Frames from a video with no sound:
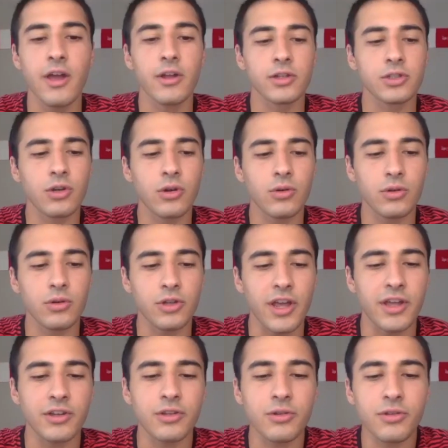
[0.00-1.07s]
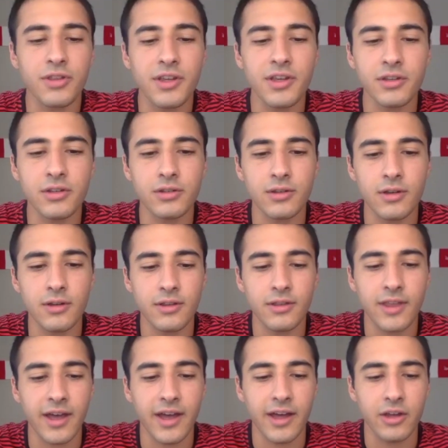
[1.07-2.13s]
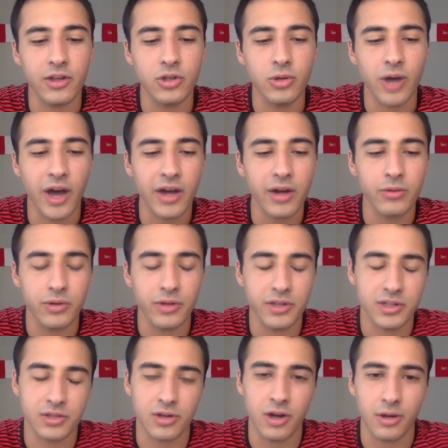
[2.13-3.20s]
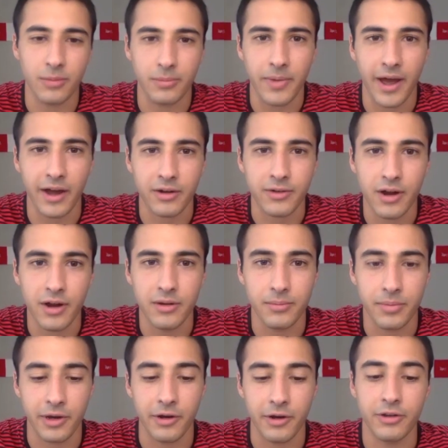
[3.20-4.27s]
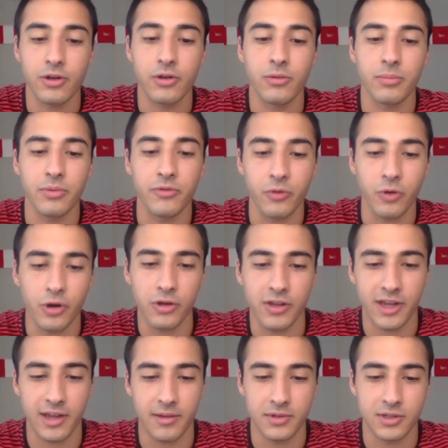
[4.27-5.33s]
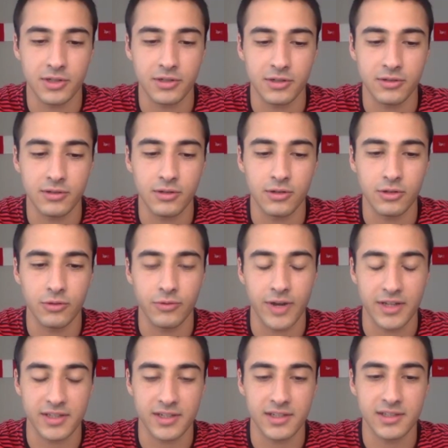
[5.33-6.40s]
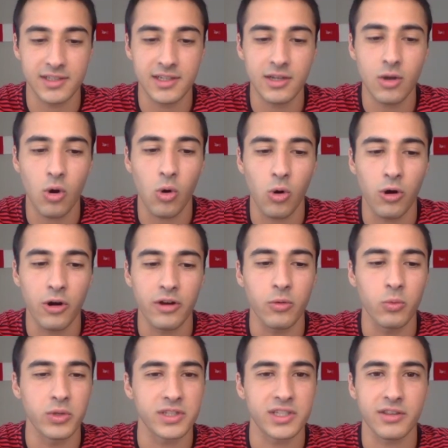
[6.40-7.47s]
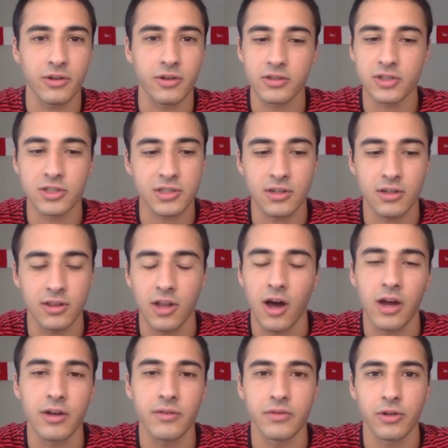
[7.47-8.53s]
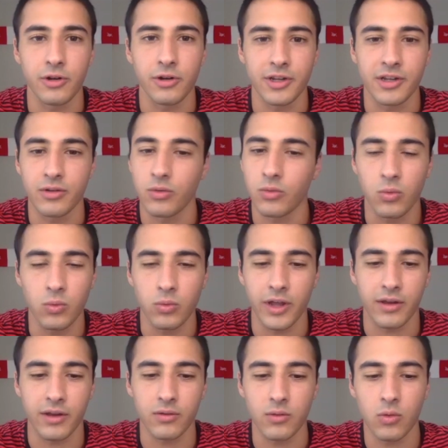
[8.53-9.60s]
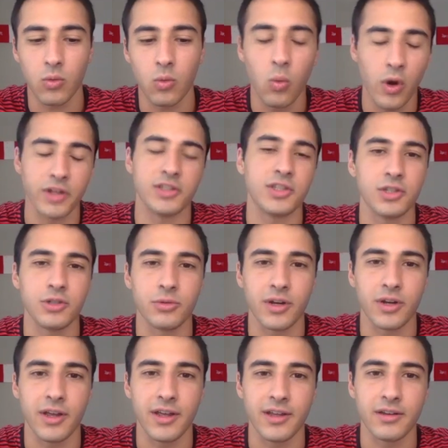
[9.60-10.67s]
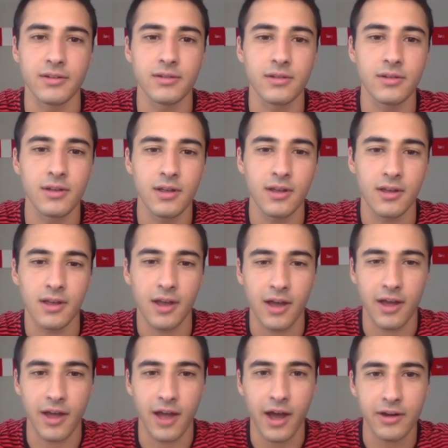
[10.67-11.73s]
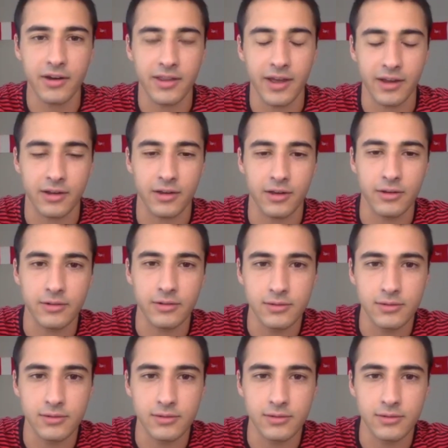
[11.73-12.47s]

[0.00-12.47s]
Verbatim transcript: So, and do you think that you had a really strong background in perio before you came into your residency, or was there just a lot of learning like once you were in? How did that go?